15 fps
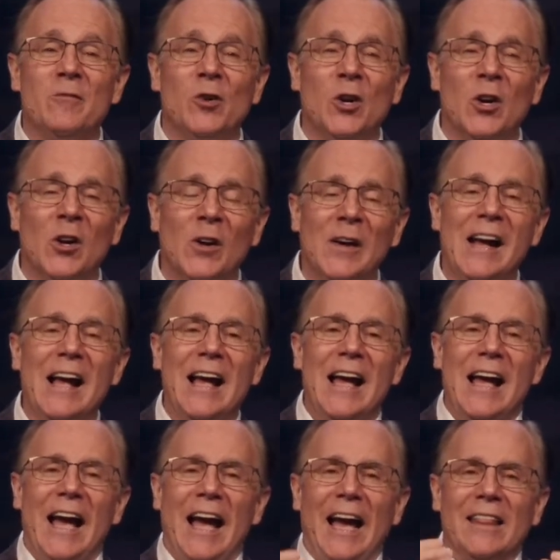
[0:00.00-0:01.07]
favor.
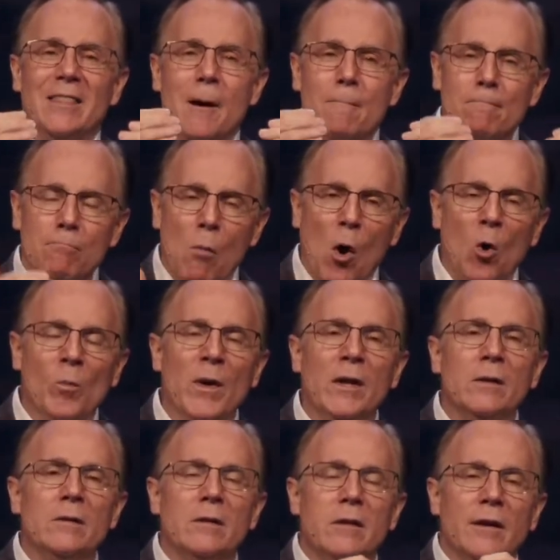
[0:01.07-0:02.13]
And the
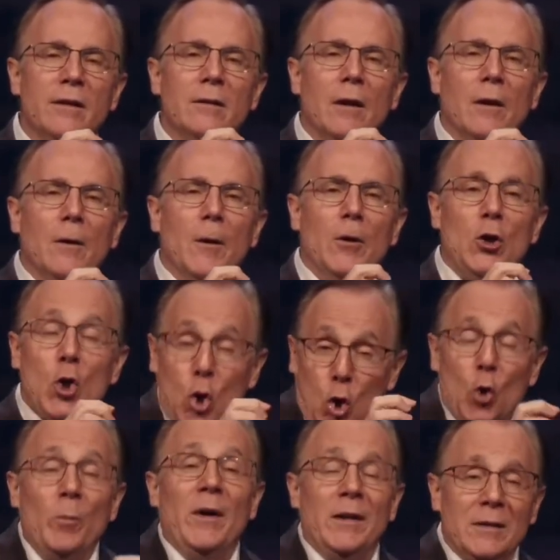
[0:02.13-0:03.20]
moment that
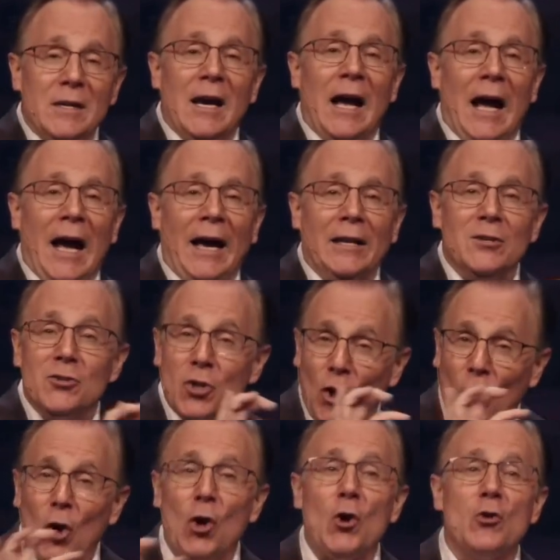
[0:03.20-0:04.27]

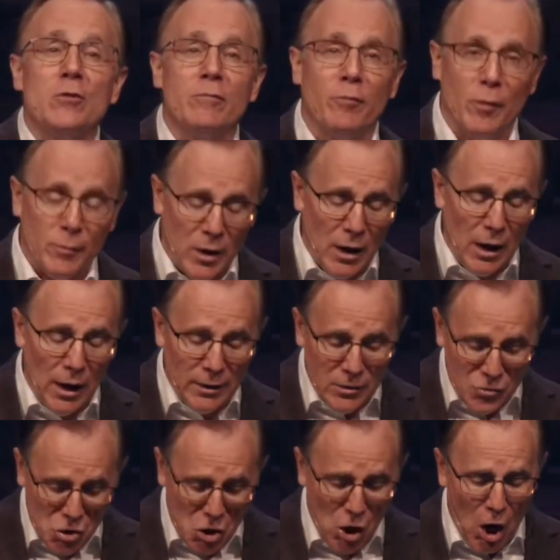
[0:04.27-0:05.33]
humankind turned from
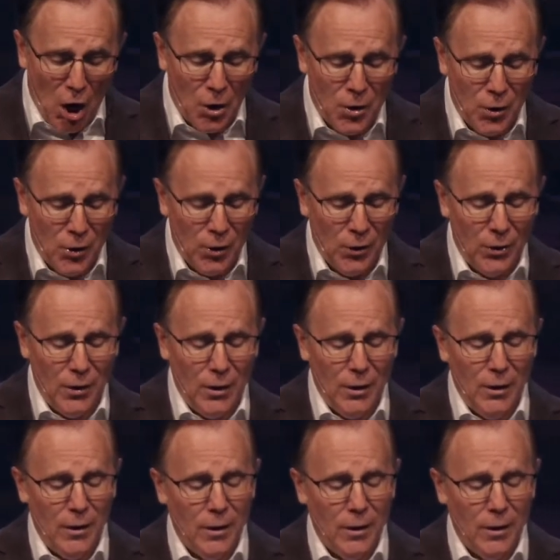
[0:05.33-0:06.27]
God in the garden,